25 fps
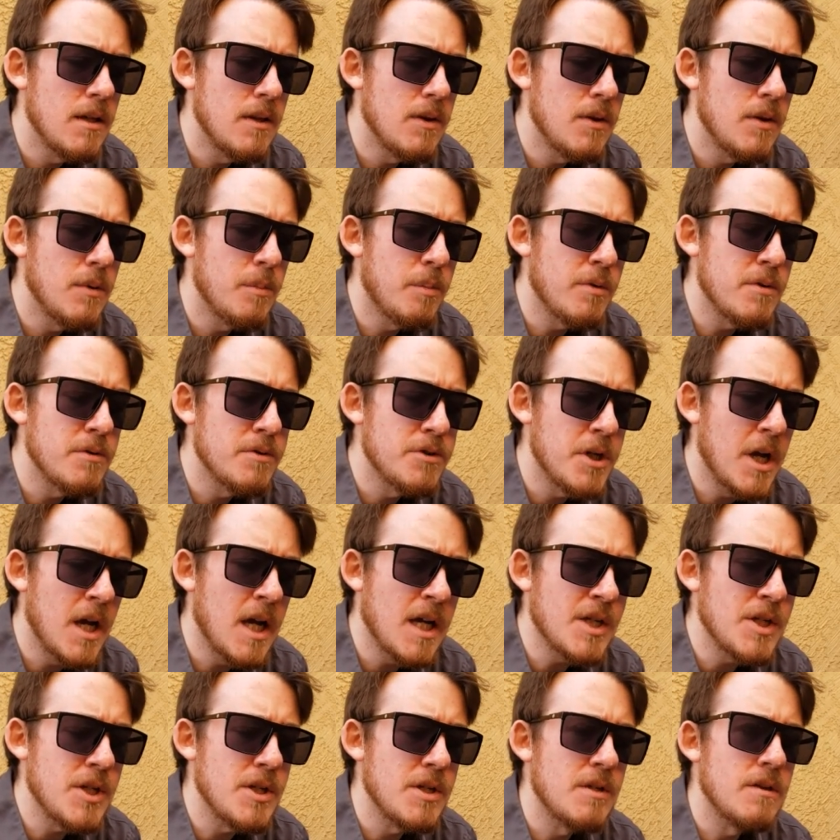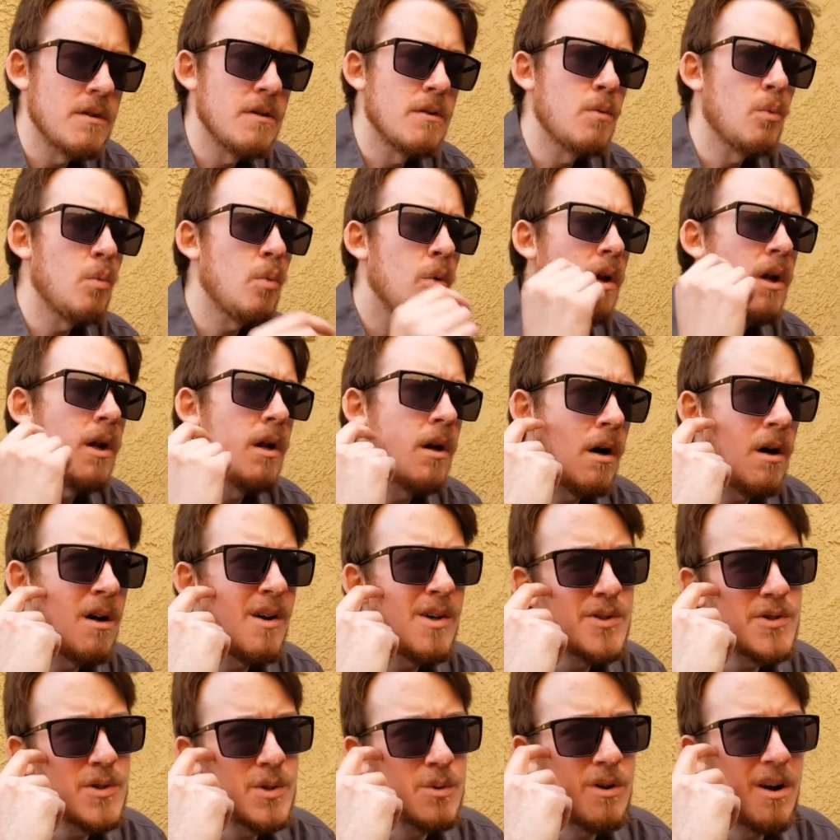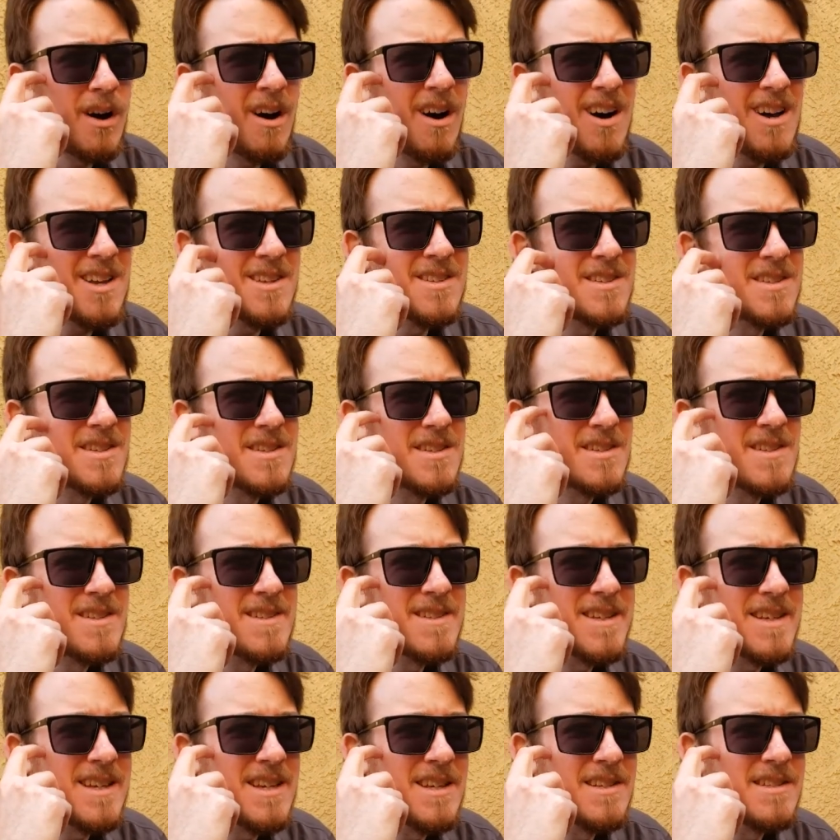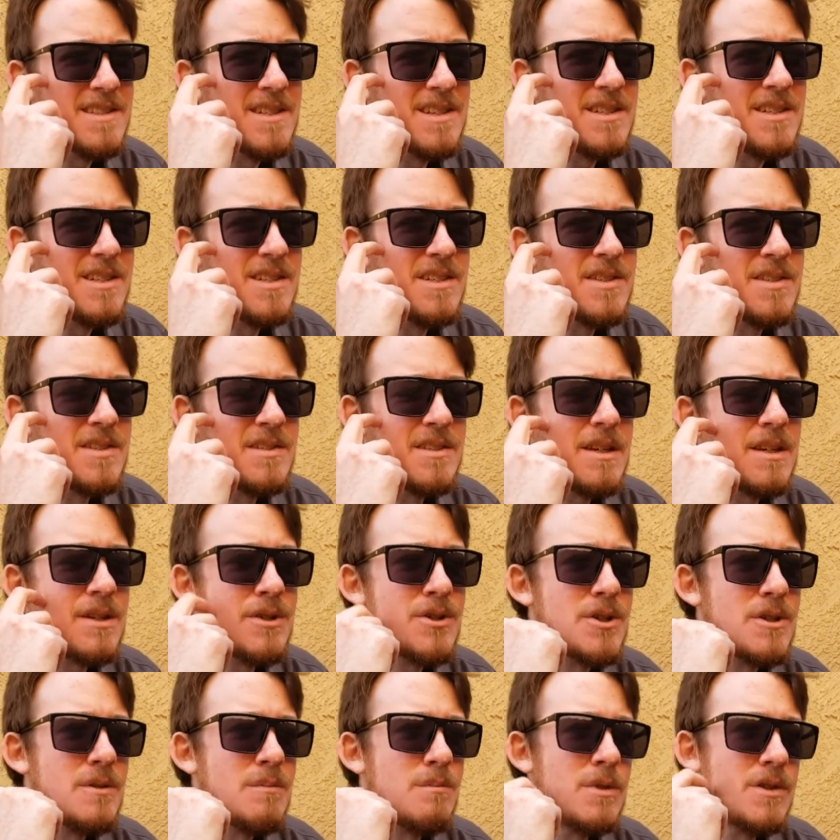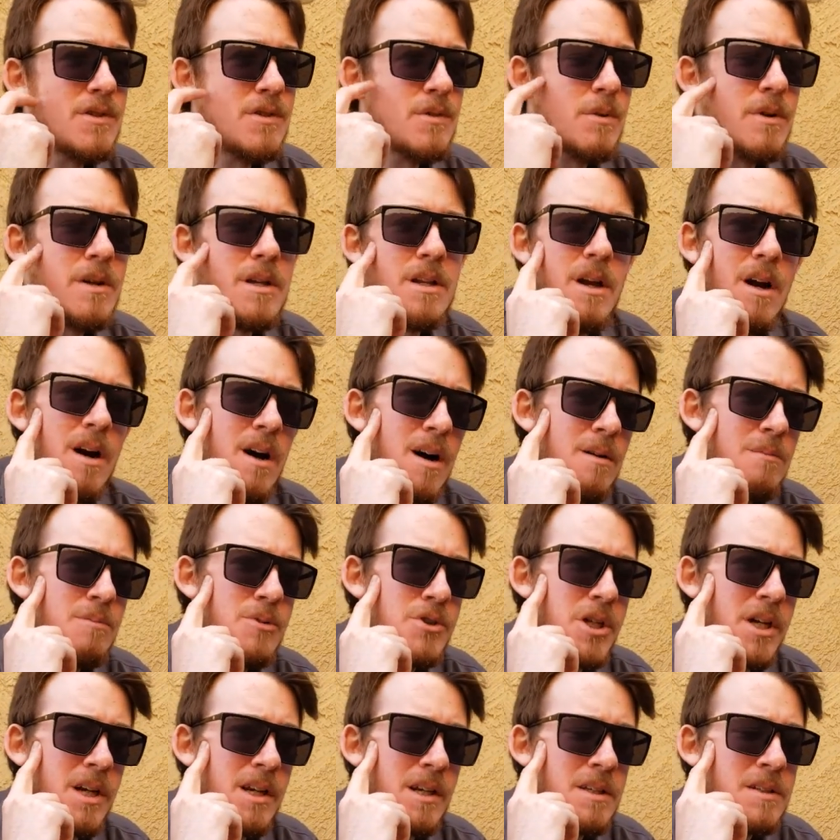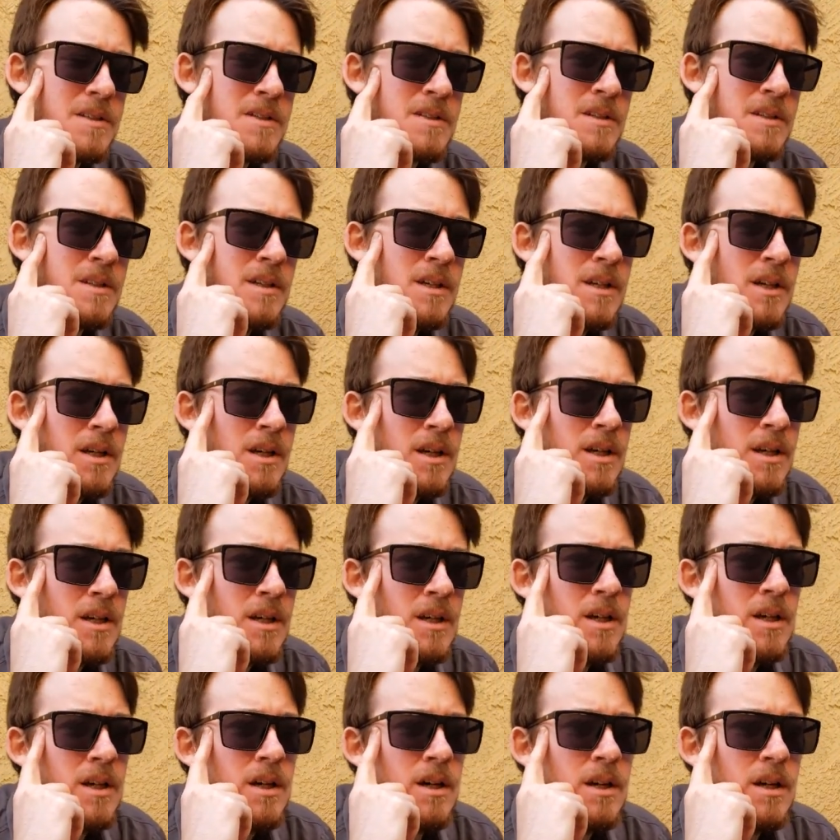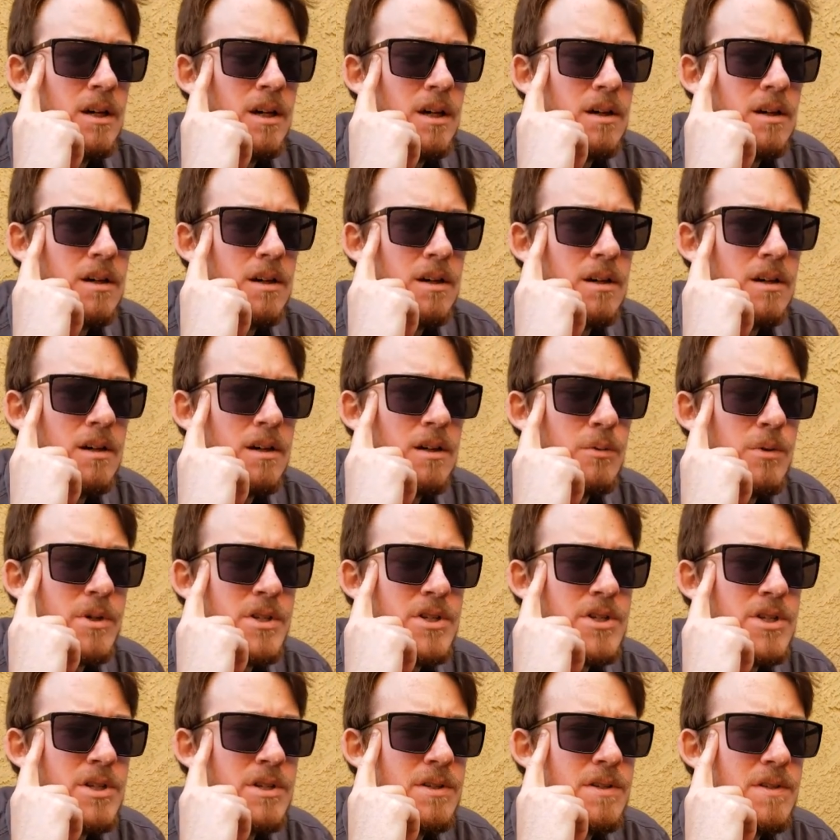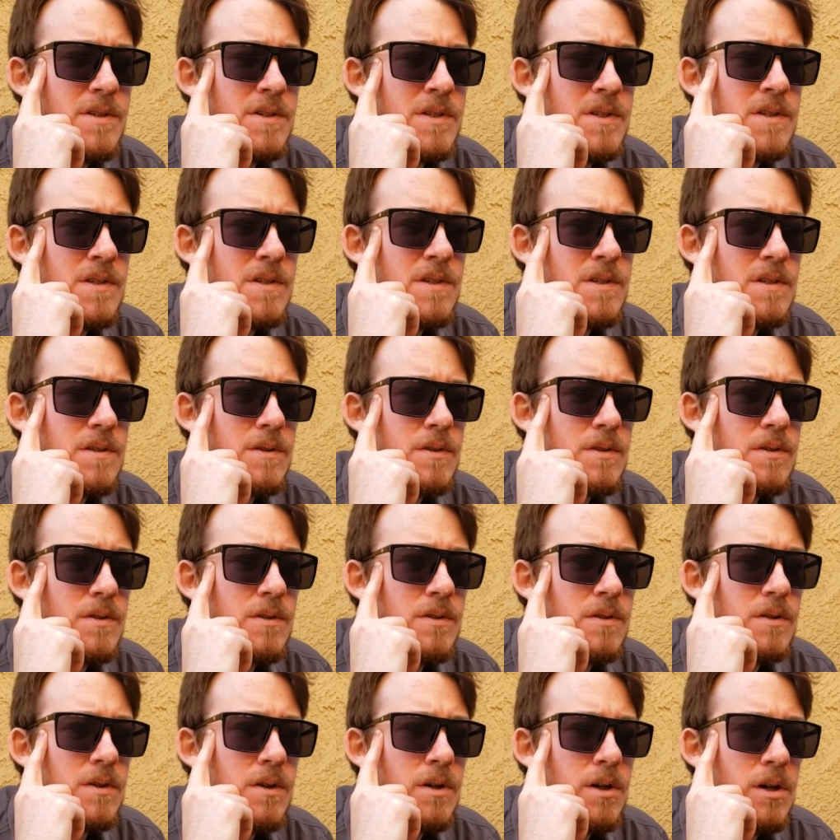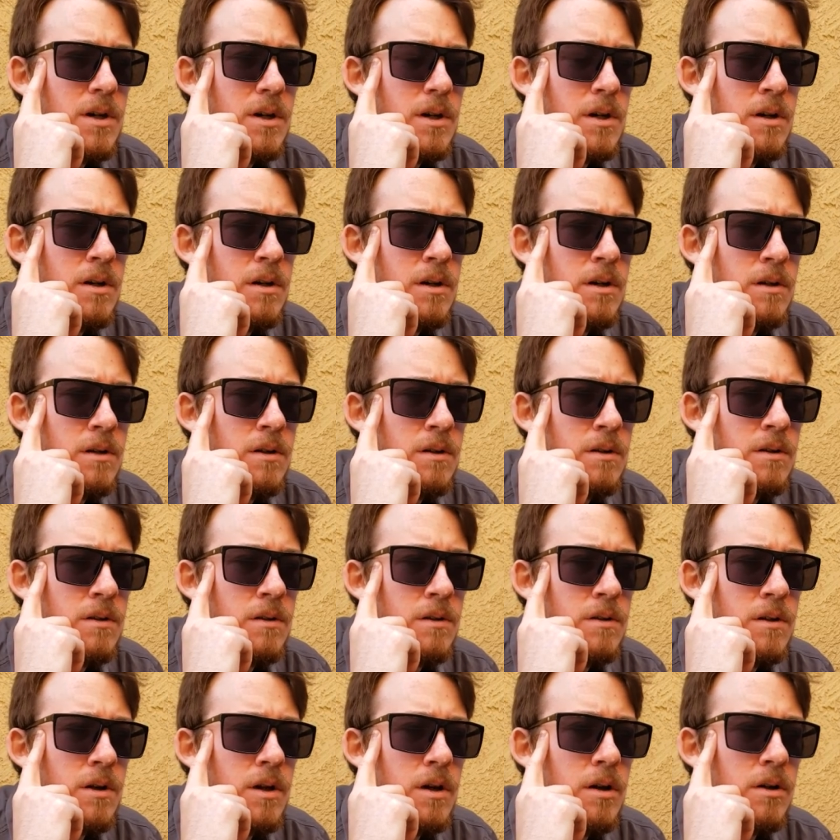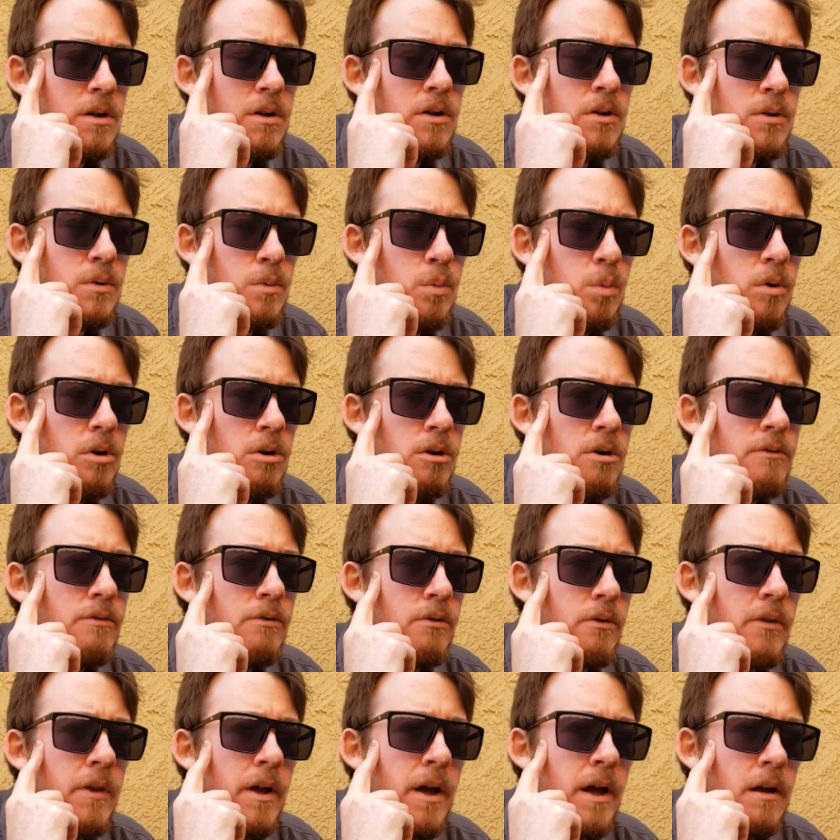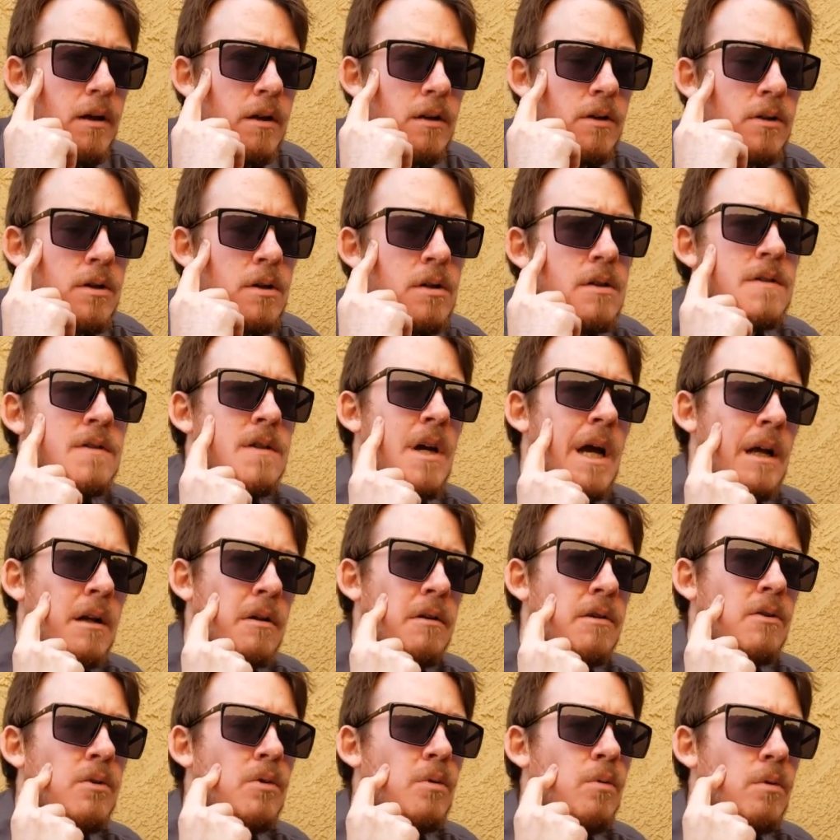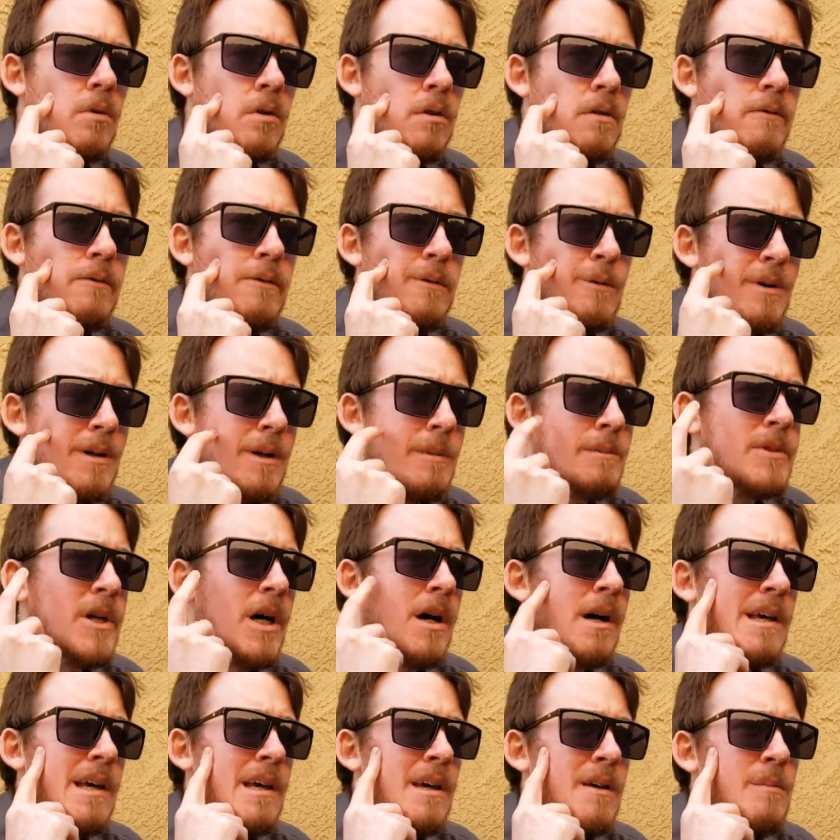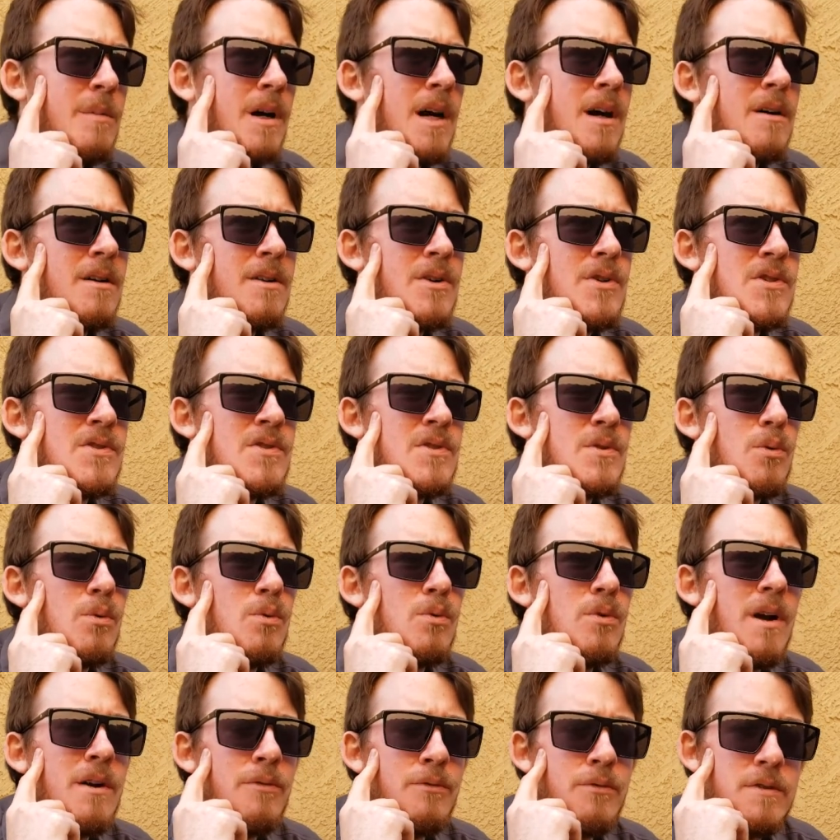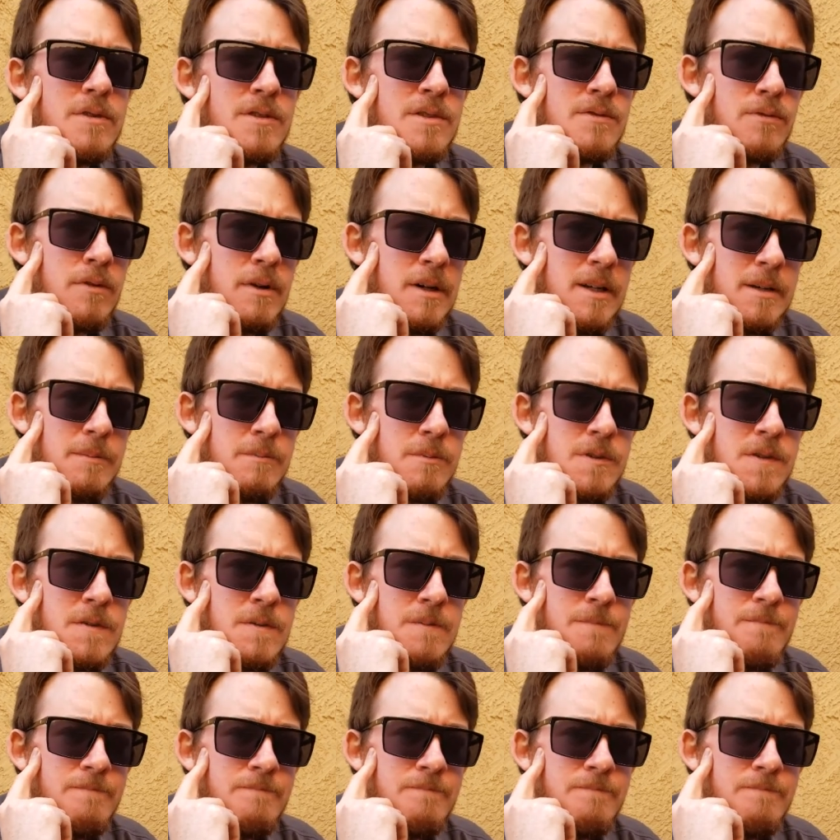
the projection, what it also causes is a distinction between objects, which is a good word for that, a good technical word for what I'm talking about is reference frames.